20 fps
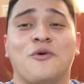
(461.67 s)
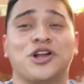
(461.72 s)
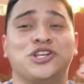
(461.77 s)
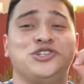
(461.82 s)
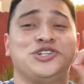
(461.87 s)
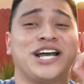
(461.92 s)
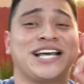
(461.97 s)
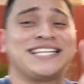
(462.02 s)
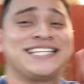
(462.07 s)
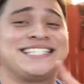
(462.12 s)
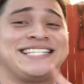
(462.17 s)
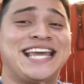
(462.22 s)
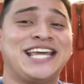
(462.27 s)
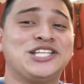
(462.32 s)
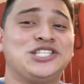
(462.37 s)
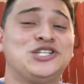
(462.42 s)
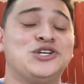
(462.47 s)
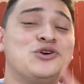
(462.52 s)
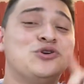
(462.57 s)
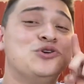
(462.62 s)
But you guys stay
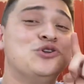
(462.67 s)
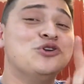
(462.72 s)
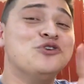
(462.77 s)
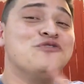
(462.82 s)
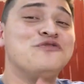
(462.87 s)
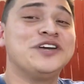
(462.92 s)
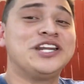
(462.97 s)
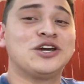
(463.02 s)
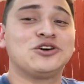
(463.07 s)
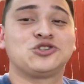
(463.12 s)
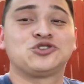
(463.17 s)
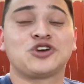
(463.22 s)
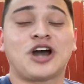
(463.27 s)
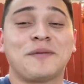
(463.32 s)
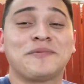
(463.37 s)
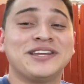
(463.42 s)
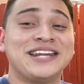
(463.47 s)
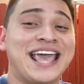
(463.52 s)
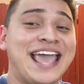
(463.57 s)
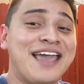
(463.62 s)
tuned. New videos
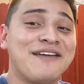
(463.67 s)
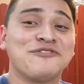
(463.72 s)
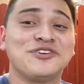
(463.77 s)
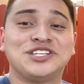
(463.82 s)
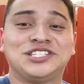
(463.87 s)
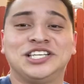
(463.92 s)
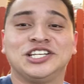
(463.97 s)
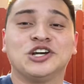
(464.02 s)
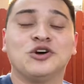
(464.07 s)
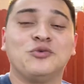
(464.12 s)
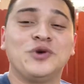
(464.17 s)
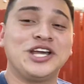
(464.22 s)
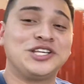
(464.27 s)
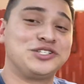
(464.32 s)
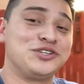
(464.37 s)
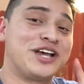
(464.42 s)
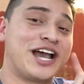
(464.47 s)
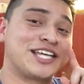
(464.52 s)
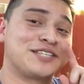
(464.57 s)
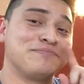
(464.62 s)
dropping every single week.
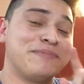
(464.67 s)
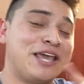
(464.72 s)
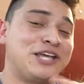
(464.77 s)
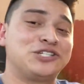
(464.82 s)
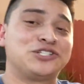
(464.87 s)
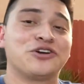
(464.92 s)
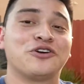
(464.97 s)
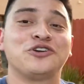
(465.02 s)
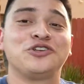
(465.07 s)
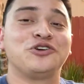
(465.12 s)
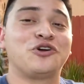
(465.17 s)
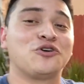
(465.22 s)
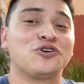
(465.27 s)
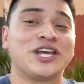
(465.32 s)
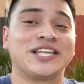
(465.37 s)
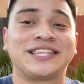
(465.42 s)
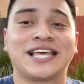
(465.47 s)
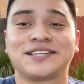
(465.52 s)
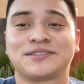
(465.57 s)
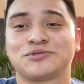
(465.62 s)
So you guys make sure you go
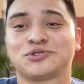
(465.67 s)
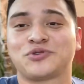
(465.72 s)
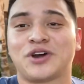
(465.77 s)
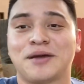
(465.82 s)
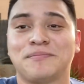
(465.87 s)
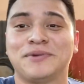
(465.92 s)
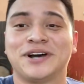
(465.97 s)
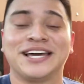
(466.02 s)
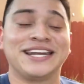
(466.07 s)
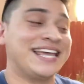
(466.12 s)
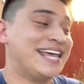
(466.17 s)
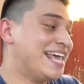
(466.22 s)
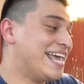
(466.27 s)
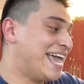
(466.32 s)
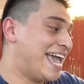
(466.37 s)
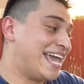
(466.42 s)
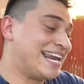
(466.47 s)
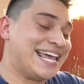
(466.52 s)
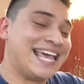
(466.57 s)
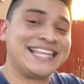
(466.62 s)
hit that subscribe button
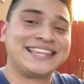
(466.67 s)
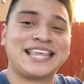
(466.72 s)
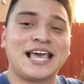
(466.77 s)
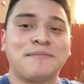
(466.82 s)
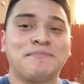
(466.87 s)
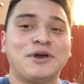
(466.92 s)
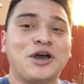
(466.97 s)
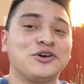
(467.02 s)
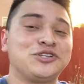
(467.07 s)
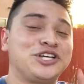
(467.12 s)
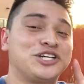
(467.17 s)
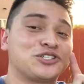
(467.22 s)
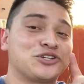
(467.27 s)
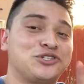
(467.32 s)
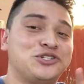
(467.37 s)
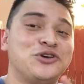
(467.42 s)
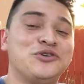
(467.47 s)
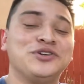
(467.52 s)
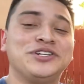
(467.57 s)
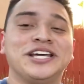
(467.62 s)
and hit that bell so you
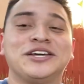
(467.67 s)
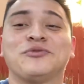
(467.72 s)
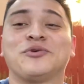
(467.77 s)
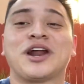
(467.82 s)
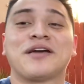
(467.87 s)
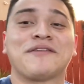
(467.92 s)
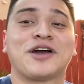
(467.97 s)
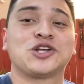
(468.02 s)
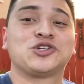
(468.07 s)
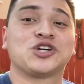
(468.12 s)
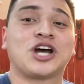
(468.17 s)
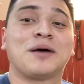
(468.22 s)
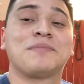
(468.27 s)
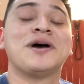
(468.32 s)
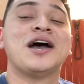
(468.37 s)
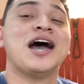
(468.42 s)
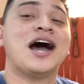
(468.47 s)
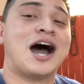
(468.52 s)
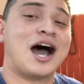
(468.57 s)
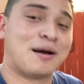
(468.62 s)
guys are tuned in whenever I drop
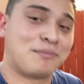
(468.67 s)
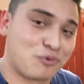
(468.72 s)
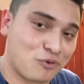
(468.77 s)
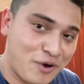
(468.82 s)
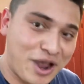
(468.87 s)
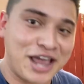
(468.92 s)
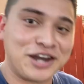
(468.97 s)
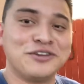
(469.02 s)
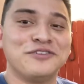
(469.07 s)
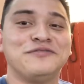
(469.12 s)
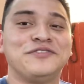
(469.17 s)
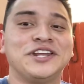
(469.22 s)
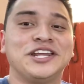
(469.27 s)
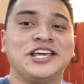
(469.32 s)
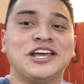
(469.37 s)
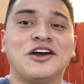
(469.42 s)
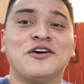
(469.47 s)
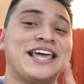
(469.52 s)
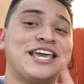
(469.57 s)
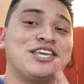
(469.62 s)
a brand new
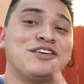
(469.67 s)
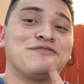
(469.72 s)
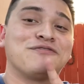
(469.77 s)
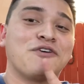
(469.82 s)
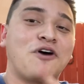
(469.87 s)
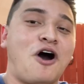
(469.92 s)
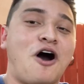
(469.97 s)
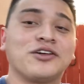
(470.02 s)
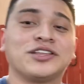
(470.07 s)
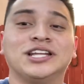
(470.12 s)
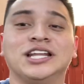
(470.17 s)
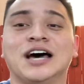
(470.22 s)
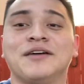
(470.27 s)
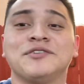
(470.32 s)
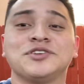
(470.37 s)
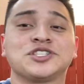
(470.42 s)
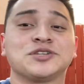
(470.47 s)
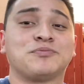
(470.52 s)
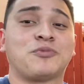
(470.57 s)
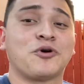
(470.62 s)
video. Thank you for all the love
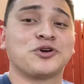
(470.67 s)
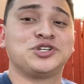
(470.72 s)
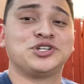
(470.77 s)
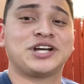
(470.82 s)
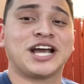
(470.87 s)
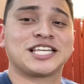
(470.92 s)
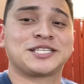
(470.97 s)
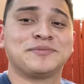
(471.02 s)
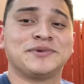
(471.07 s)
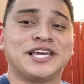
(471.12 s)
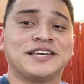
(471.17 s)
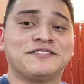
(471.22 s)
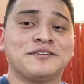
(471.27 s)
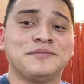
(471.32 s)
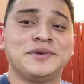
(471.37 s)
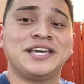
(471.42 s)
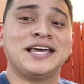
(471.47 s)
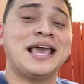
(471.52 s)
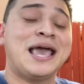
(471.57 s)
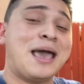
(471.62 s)
and support you guys have been giving
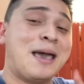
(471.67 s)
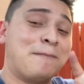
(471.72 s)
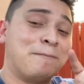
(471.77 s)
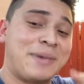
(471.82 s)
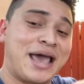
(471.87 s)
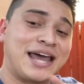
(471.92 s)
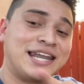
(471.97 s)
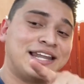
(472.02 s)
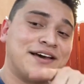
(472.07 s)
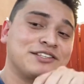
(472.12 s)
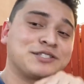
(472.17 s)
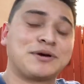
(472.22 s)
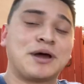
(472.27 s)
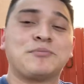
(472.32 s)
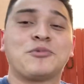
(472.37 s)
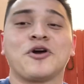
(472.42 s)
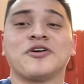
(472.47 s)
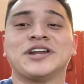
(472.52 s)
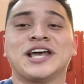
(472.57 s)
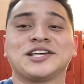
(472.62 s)
me. Mad love to my
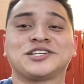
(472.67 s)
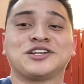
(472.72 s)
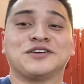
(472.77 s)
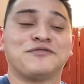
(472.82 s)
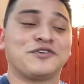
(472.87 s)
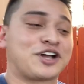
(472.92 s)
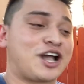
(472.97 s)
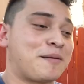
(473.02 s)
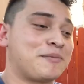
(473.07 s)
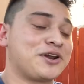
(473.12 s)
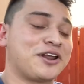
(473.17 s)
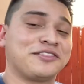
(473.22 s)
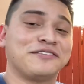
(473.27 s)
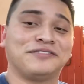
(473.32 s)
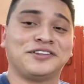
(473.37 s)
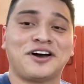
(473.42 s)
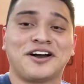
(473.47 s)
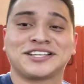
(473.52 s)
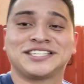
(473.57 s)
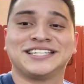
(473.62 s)
boy Ernesto for coming on the
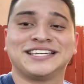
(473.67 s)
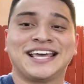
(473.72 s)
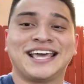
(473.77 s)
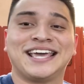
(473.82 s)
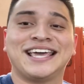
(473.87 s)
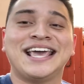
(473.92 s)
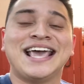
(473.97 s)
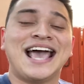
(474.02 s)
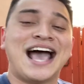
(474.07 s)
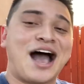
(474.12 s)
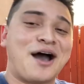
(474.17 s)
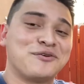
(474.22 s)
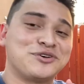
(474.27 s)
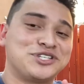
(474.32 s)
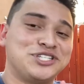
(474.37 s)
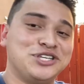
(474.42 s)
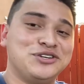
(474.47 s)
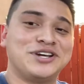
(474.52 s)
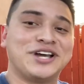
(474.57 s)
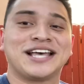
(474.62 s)
vlog today. I will
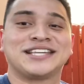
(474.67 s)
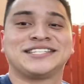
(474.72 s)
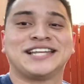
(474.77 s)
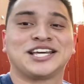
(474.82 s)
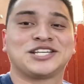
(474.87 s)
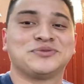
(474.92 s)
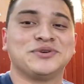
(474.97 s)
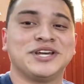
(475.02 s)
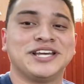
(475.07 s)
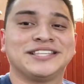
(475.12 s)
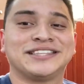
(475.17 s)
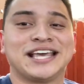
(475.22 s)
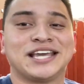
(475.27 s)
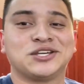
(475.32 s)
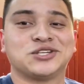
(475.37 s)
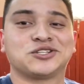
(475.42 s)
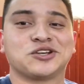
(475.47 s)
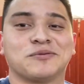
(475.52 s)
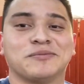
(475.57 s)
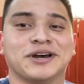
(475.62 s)
see you guys next week. Thank
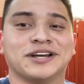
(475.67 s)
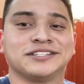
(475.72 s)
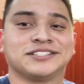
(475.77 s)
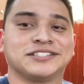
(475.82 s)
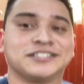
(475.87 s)
you so much.